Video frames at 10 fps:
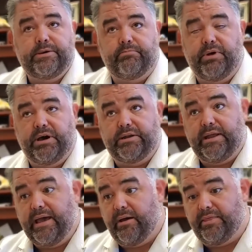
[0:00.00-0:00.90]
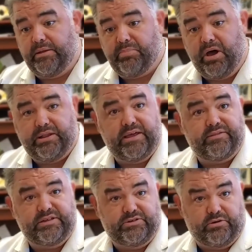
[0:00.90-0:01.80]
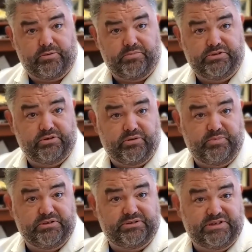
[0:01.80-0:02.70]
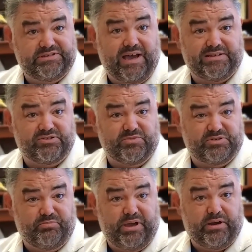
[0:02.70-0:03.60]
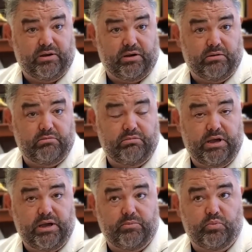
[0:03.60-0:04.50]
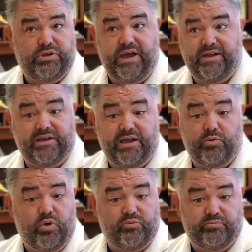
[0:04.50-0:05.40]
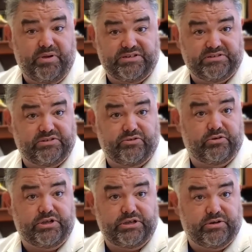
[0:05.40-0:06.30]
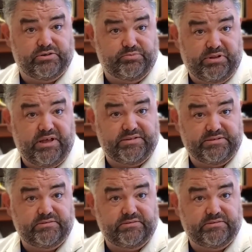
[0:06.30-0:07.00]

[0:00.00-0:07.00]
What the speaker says: But now that polyethylene durability has gotten so much better, I quote patients 30 years plus.